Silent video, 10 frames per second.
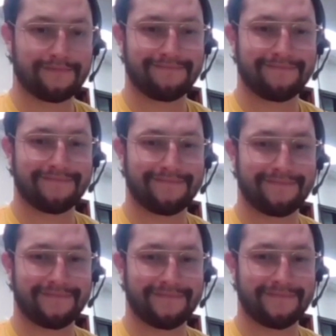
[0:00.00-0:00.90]

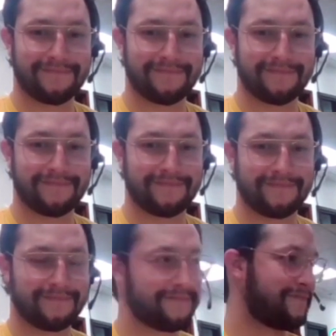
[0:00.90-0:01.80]

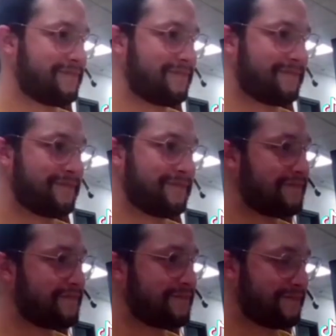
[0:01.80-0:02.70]

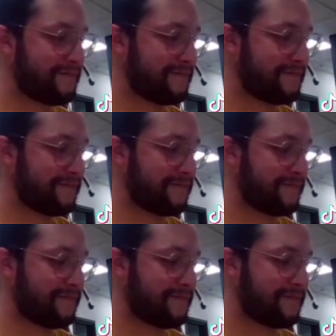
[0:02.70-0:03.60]

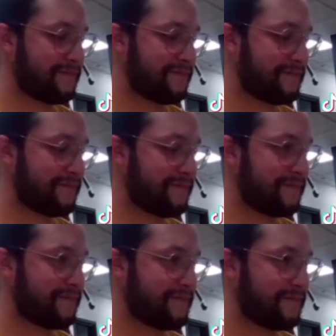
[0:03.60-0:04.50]

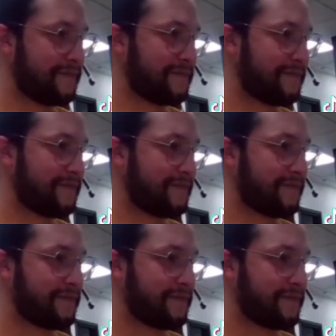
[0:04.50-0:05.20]
(silent)